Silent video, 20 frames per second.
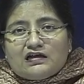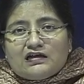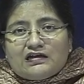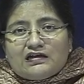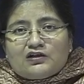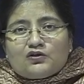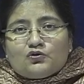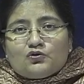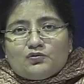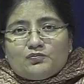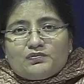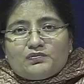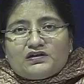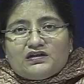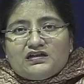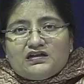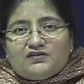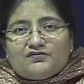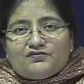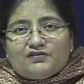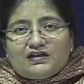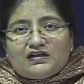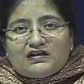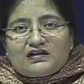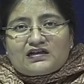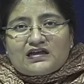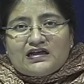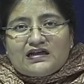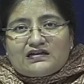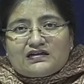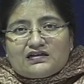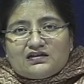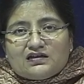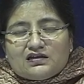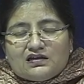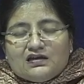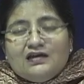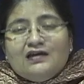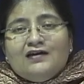into a predefined category.